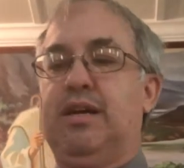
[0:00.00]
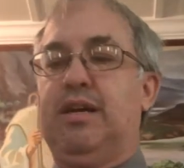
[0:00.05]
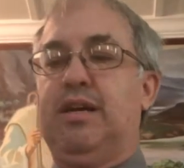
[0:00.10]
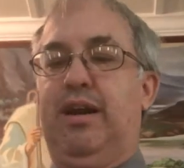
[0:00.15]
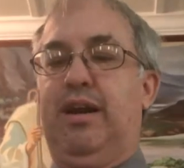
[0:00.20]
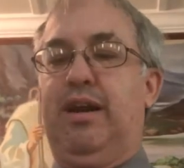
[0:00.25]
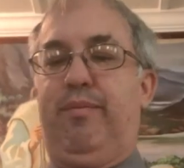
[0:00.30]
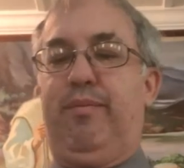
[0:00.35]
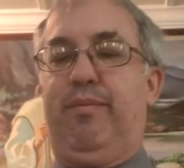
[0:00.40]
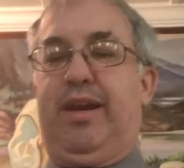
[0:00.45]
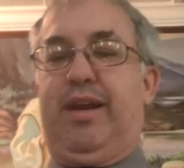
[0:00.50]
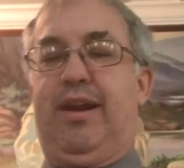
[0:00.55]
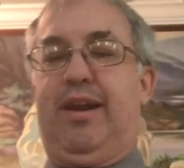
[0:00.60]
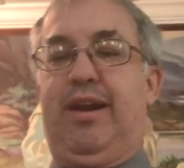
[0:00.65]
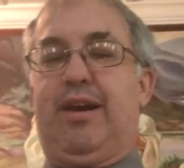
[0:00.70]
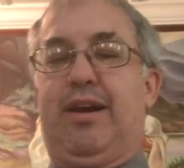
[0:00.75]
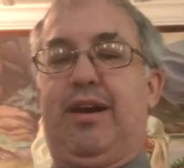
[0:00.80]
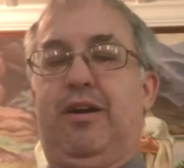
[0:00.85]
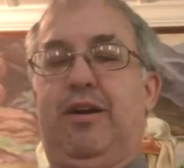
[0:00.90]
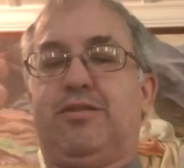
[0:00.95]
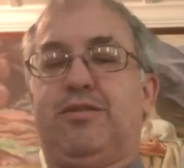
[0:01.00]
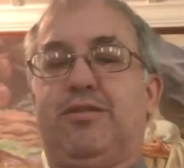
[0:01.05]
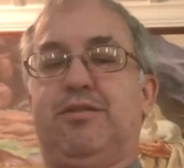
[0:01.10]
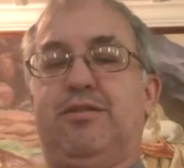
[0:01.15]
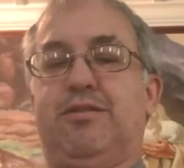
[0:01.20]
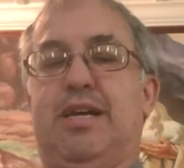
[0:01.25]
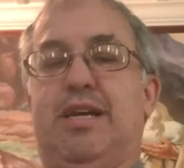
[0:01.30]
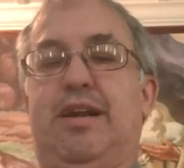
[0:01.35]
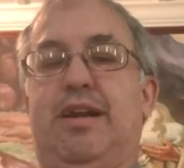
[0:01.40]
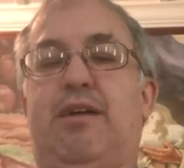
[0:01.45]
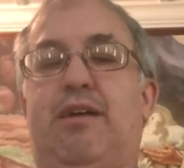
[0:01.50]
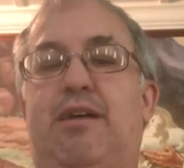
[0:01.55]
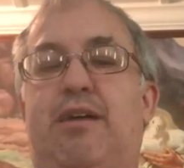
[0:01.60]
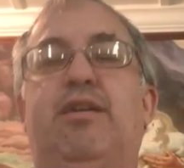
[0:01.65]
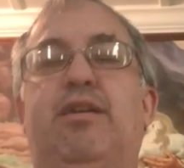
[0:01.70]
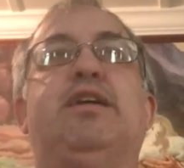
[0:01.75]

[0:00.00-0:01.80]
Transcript: In the beginning, I also said how in